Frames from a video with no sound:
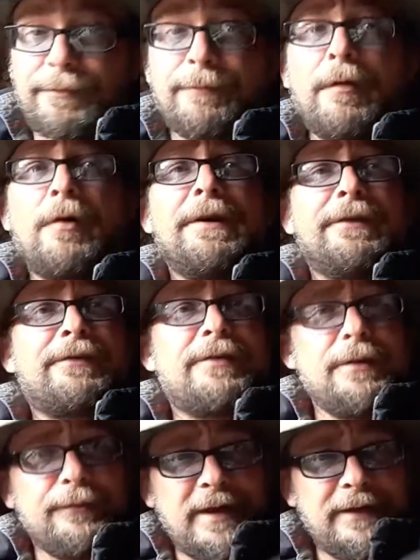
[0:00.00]
advised to
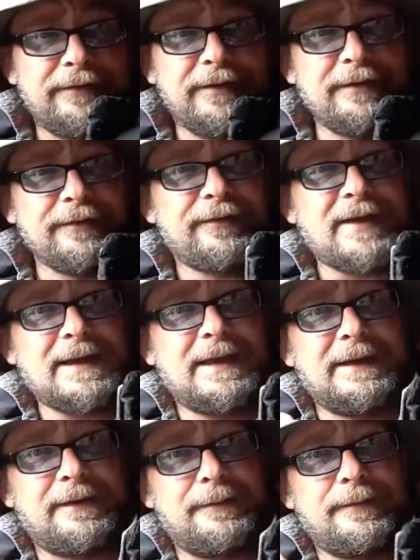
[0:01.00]
use Hessian
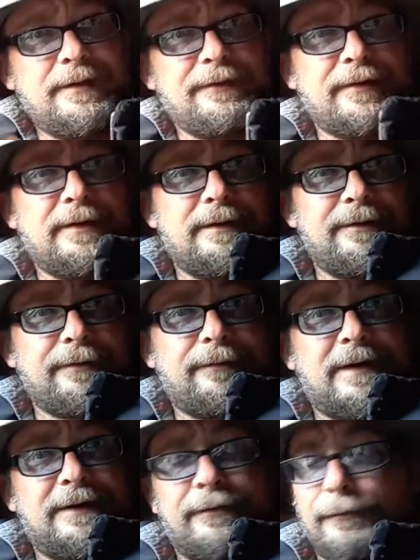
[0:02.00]
sacking as a
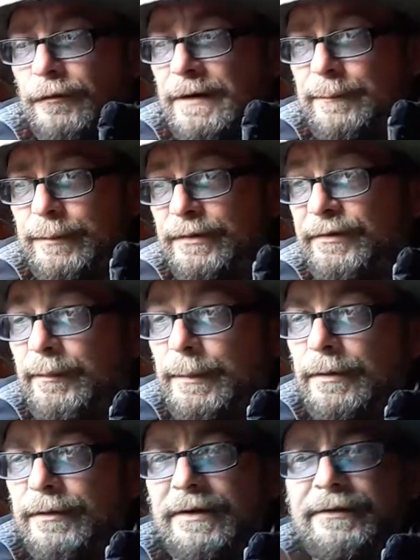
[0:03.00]
face for it, but to
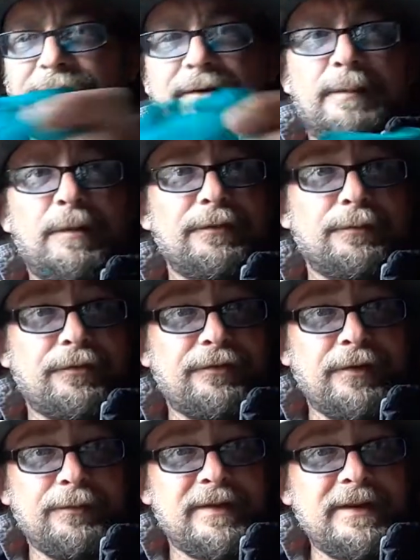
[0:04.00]
be honest, I might as well just
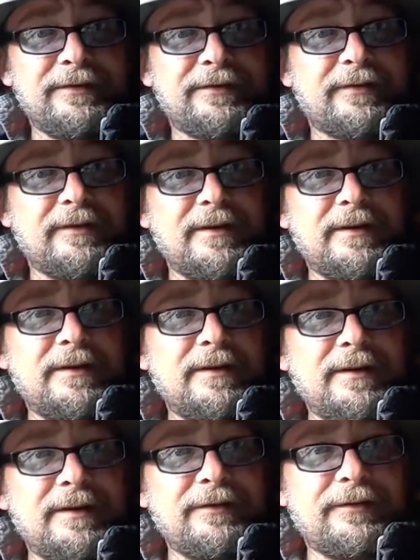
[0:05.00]
use this.
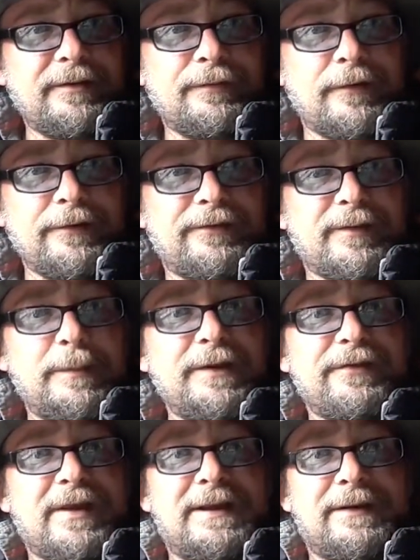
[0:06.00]
It's very similar
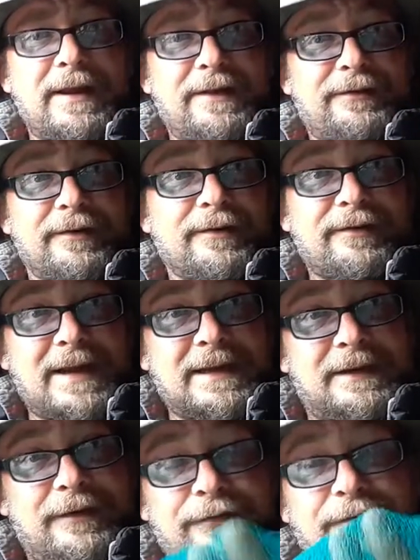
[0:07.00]
to Hessian
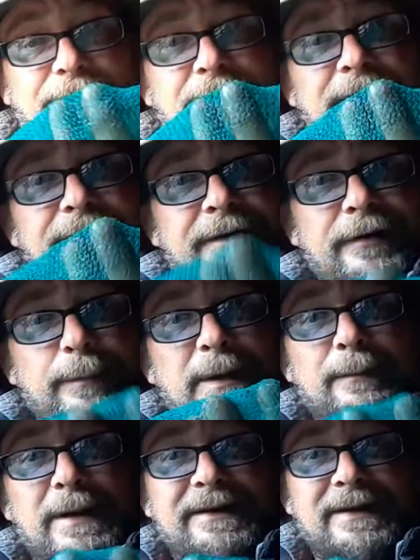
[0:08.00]
sacking. It's just that instead of
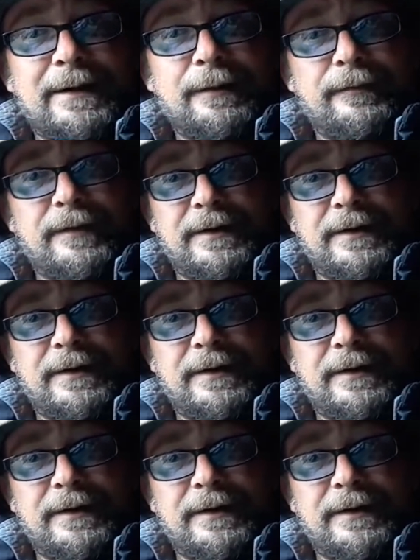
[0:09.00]
being made out of